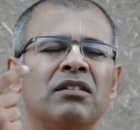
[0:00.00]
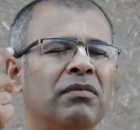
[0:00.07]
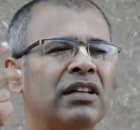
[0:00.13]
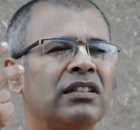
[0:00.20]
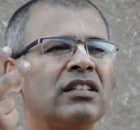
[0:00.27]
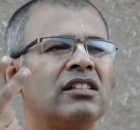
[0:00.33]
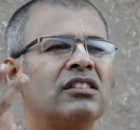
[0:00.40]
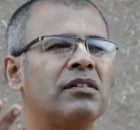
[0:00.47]

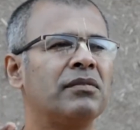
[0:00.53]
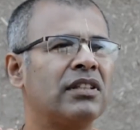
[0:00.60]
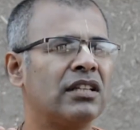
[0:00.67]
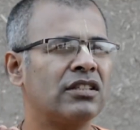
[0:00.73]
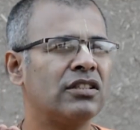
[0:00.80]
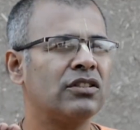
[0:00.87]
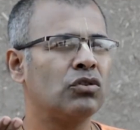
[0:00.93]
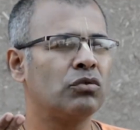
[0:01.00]
Bhakti
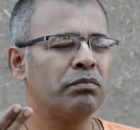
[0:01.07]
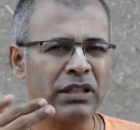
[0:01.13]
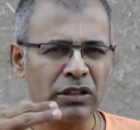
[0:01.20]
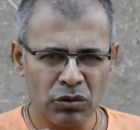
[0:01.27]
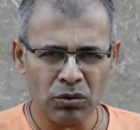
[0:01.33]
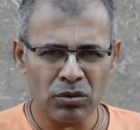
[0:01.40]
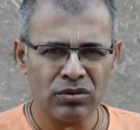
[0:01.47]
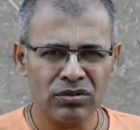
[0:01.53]
Rasamrita Sindhu
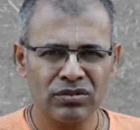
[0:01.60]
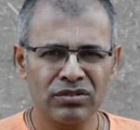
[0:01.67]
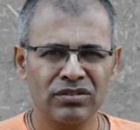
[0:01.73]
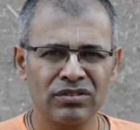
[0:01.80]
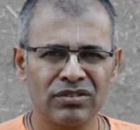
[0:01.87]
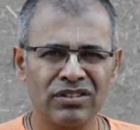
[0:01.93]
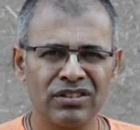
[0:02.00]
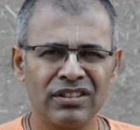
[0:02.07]
Bindu
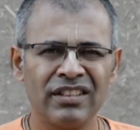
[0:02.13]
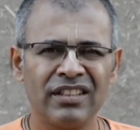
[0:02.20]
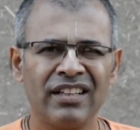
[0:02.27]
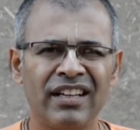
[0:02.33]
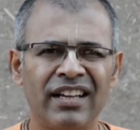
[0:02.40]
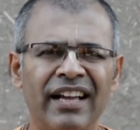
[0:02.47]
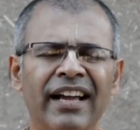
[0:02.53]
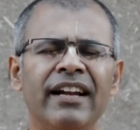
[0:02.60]

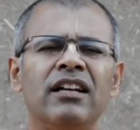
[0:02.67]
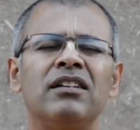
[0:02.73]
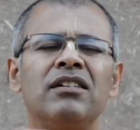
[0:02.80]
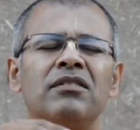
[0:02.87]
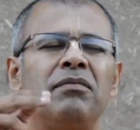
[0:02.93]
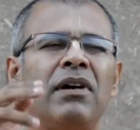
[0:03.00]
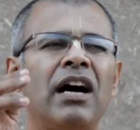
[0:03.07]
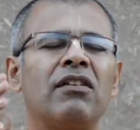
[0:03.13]
and
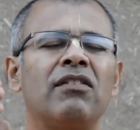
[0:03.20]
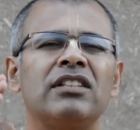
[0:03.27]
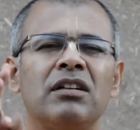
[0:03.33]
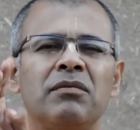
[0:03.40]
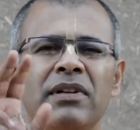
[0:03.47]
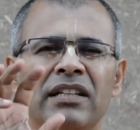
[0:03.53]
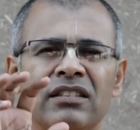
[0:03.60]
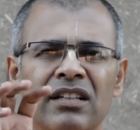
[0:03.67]
Bhagavad
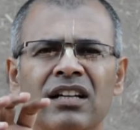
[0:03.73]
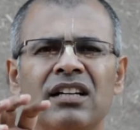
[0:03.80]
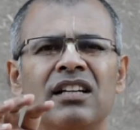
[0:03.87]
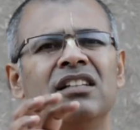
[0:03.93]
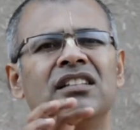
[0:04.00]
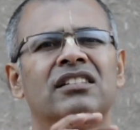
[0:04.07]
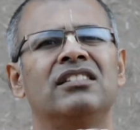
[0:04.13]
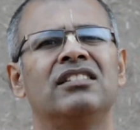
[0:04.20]
Amrit
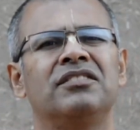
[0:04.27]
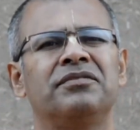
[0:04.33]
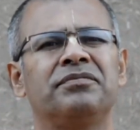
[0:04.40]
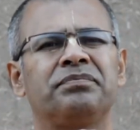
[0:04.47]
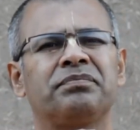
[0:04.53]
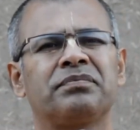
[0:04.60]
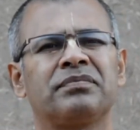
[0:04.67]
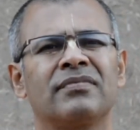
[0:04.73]
Kana,
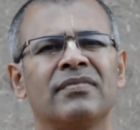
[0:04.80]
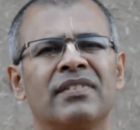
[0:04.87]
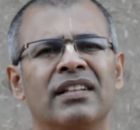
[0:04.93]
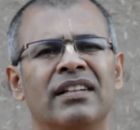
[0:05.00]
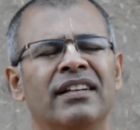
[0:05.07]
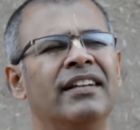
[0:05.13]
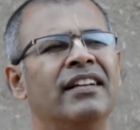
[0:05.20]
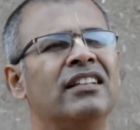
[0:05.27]

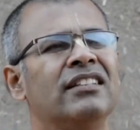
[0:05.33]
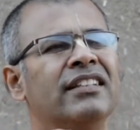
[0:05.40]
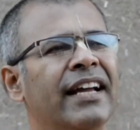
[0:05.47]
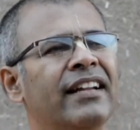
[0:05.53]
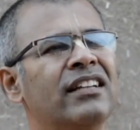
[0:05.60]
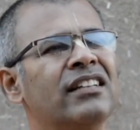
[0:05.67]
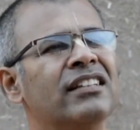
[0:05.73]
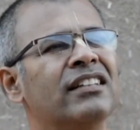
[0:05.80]

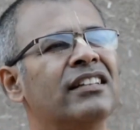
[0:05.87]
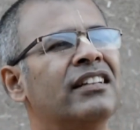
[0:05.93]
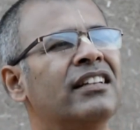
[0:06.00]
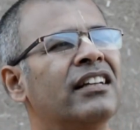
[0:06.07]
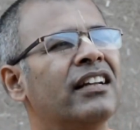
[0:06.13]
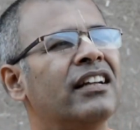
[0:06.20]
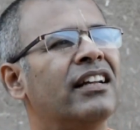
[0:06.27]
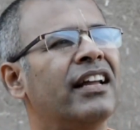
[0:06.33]
then
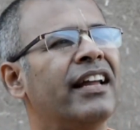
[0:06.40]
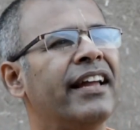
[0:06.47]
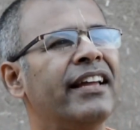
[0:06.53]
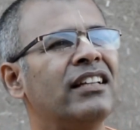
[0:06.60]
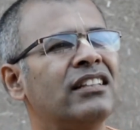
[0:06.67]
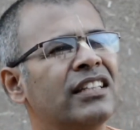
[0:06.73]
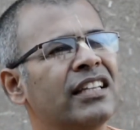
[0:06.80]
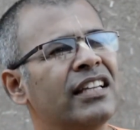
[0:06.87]

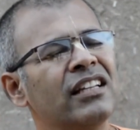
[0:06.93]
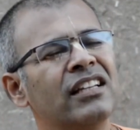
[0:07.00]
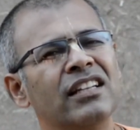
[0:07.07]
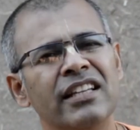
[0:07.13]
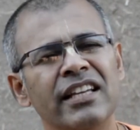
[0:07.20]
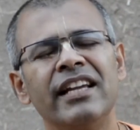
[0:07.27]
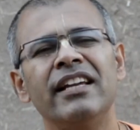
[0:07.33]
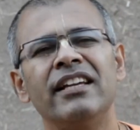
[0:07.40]
E Teen
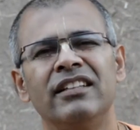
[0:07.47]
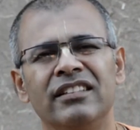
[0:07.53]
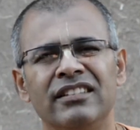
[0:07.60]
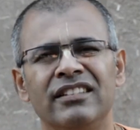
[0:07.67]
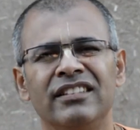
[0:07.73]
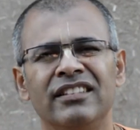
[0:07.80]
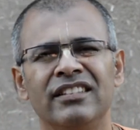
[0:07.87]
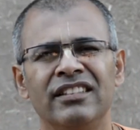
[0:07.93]
Niye,
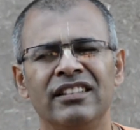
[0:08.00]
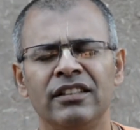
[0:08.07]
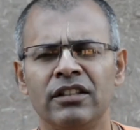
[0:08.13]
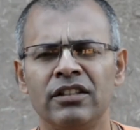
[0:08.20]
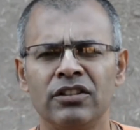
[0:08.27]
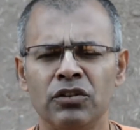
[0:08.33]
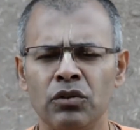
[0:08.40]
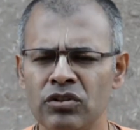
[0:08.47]

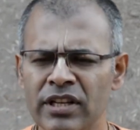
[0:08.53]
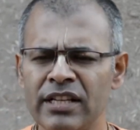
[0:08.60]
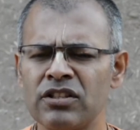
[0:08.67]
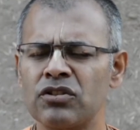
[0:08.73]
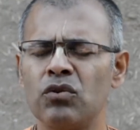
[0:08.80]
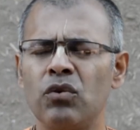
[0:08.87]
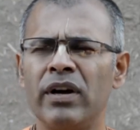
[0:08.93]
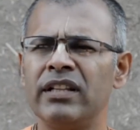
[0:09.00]
you
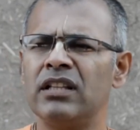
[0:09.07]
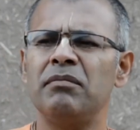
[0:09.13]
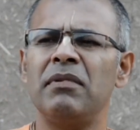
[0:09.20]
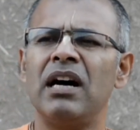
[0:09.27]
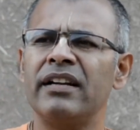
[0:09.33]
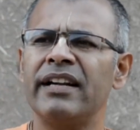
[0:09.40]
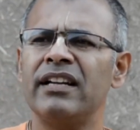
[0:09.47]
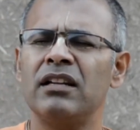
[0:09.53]
just go in the
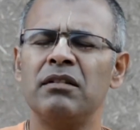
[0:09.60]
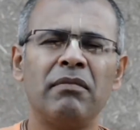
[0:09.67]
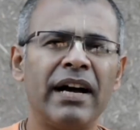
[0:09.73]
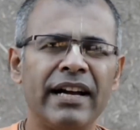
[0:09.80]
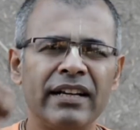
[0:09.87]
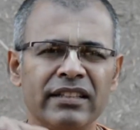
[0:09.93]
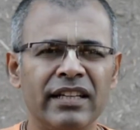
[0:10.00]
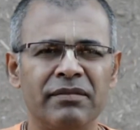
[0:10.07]
market and
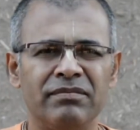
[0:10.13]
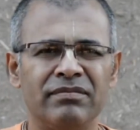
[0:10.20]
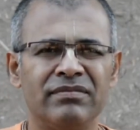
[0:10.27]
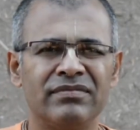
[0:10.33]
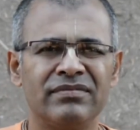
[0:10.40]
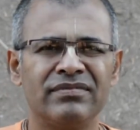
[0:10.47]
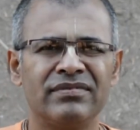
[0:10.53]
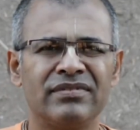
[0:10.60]
buy them.
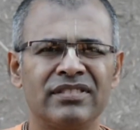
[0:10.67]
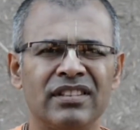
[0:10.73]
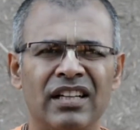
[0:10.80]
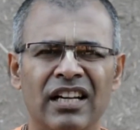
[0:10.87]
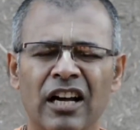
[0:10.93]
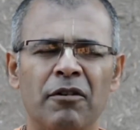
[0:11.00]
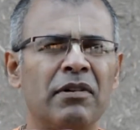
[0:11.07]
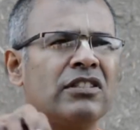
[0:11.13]

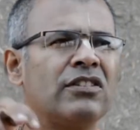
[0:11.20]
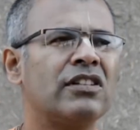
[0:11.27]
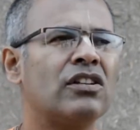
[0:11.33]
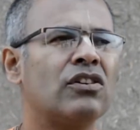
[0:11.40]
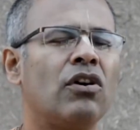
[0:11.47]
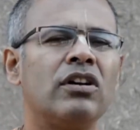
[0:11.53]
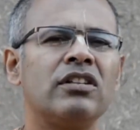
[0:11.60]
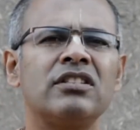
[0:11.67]
How much will
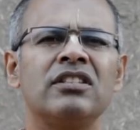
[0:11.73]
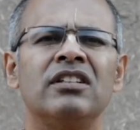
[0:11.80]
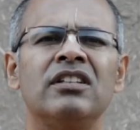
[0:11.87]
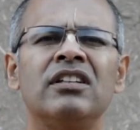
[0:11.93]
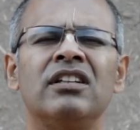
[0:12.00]
it cost?